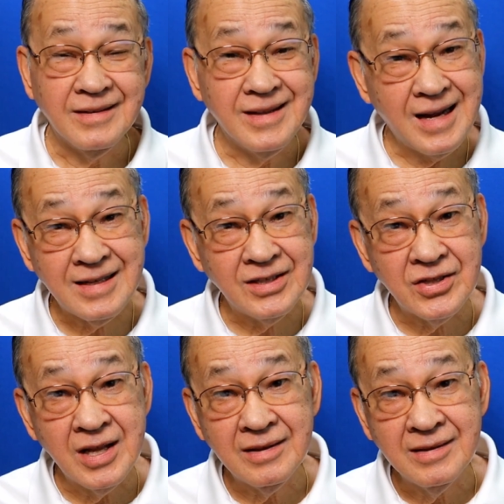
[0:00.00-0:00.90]
That
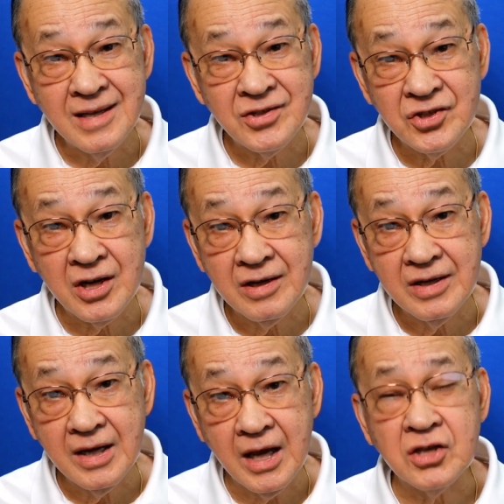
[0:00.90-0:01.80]
is not
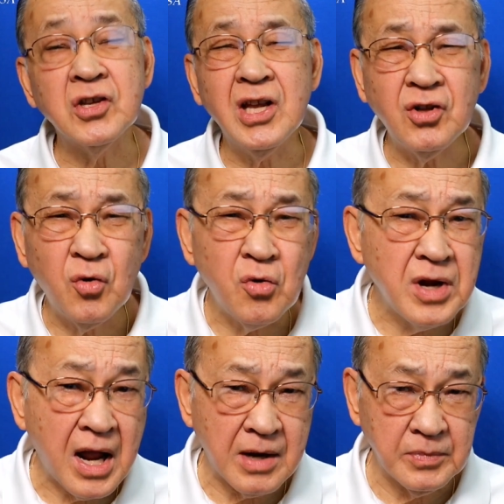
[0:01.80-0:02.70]
necessarily the case. It
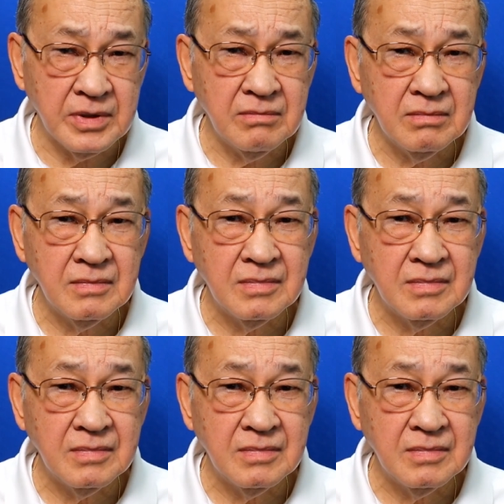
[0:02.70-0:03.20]
could happen.